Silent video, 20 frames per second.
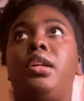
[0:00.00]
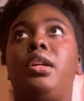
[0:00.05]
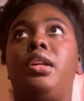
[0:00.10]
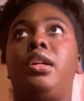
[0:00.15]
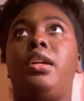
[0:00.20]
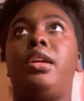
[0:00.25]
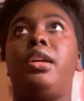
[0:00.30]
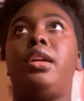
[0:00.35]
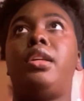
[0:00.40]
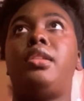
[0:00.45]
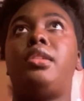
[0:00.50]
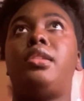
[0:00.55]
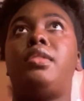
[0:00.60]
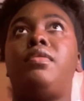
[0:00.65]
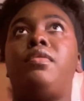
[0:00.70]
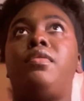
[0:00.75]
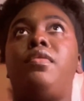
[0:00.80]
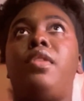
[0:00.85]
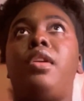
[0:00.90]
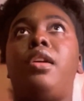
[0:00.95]

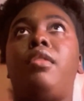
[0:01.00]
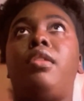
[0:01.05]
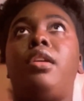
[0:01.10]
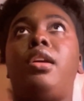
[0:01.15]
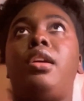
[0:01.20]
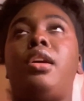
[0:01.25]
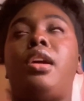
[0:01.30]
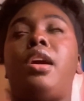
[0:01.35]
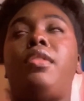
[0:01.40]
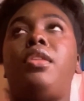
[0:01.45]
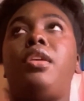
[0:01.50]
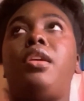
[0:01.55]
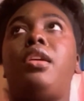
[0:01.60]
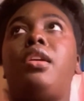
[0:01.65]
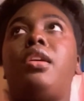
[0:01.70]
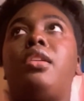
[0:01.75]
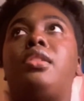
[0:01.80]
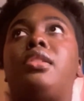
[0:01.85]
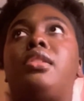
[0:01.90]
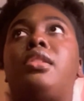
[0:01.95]
I think
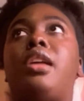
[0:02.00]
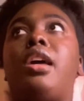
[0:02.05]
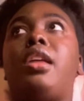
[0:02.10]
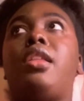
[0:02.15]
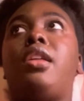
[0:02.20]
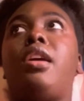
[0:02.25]
it's like